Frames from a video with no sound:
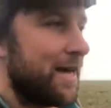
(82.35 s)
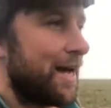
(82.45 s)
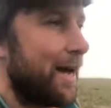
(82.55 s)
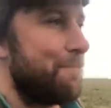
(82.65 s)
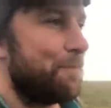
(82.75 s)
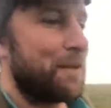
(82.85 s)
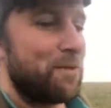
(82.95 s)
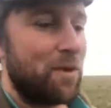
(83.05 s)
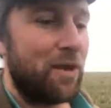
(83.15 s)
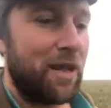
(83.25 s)
um,
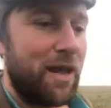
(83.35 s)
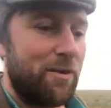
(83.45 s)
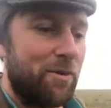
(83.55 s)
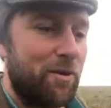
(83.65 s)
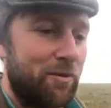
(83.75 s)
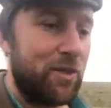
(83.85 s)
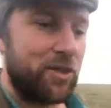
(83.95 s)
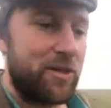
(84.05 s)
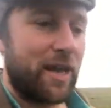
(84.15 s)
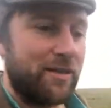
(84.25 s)
we'll, uh, we'll, we
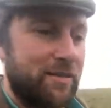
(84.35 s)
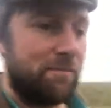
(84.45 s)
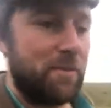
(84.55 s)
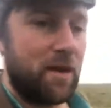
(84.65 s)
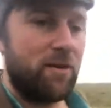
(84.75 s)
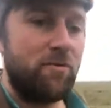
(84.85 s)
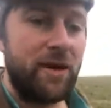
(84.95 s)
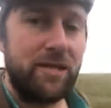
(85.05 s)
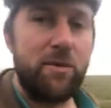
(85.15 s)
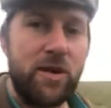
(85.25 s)
should get some uh, a
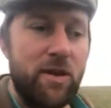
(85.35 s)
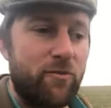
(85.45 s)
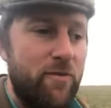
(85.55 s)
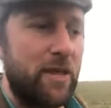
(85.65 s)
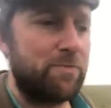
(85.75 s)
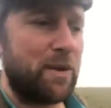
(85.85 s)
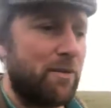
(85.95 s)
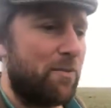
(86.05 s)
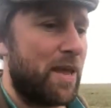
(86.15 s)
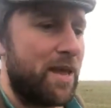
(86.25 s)
reasonable yield from this. But
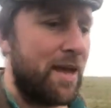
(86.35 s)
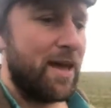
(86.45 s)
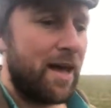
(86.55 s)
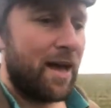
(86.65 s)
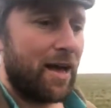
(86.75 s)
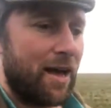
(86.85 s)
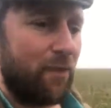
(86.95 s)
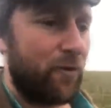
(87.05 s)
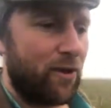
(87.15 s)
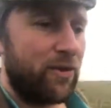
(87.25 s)
it will be uh,
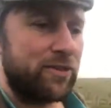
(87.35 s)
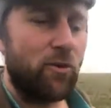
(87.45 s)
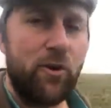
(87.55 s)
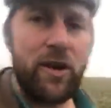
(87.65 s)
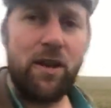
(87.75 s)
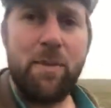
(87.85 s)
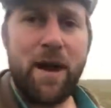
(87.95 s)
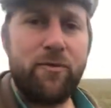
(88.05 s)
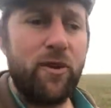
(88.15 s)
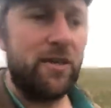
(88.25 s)
a field that's already on the
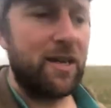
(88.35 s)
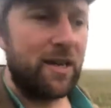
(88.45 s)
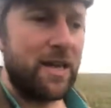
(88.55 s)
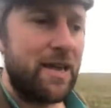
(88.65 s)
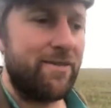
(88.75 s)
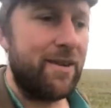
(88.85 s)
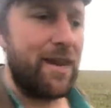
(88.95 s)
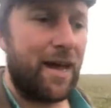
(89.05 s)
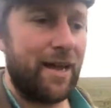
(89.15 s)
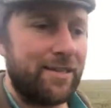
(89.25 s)
back foot, even
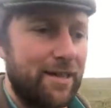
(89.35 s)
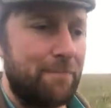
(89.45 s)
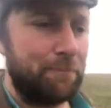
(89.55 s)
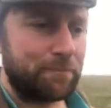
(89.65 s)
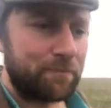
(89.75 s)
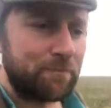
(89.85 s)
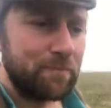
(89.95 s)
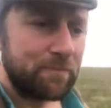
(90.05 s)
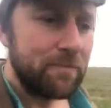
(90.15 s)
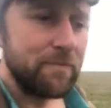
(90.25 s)
at um,
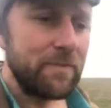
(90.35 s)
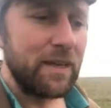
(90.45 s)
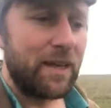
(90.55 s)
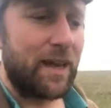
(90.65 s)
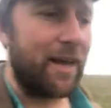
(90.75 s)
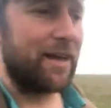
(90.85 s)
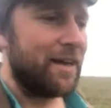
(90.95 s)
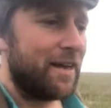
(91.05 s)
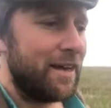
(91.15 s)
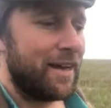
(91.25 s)
uh,
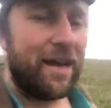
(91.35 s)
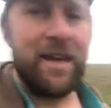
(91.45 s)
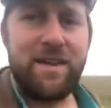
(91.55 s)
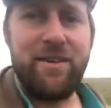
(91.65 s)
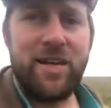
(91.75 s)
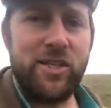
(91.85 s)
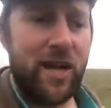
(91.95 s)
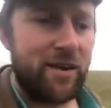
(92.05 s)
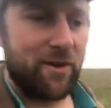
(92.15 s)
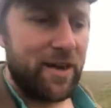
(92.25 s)
uh, even in
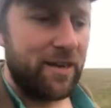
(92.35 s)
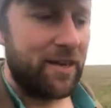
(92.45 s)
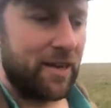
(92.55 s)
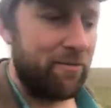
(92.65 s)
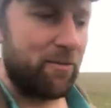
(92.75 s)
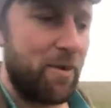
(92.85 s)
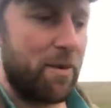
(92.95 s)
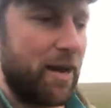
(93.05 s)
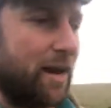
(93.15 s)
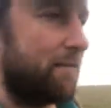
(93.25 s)
January uh, from where
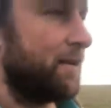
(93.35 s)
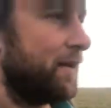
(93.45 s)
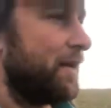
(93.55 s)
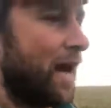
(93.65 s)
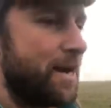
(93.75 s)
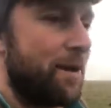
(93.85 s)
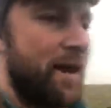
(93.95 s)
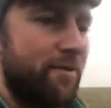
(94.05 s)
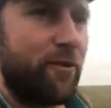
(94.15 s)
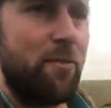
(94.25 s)
we are.
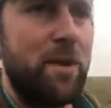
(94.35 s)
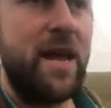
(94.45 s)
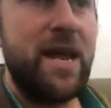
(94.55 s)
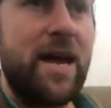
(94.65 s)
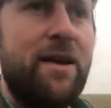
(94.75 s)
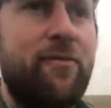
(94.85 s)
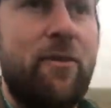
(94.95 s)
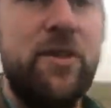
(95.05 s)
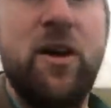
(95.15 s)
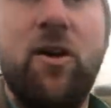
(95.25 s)
Anyway, from me and
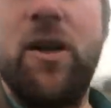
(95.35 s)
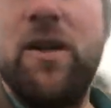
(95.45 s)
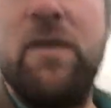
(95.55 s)
from the dog,